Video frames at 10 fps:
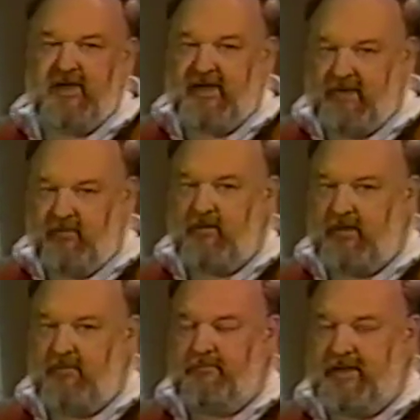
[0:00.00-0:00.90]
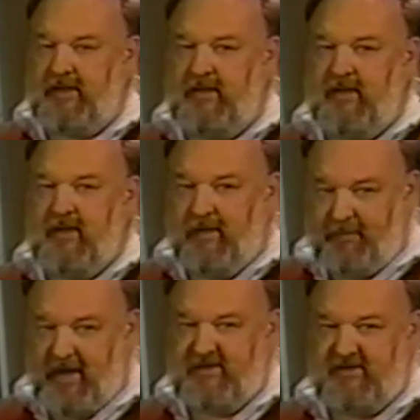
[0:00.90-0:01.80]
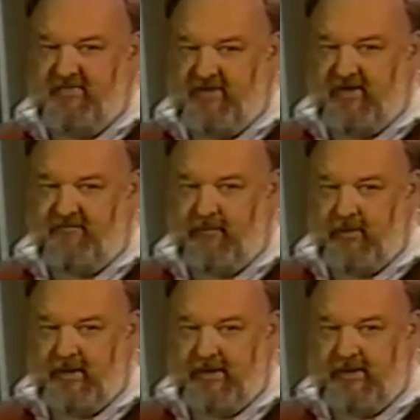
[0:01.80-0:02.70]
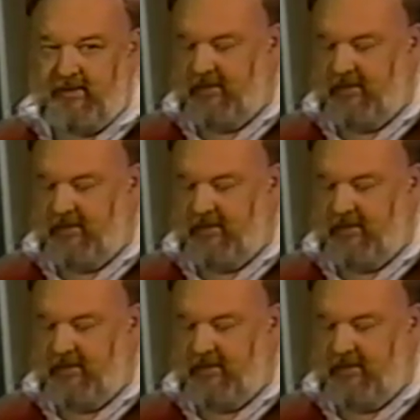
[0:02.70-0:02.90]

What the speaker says: and it will be a positive airfoil on it.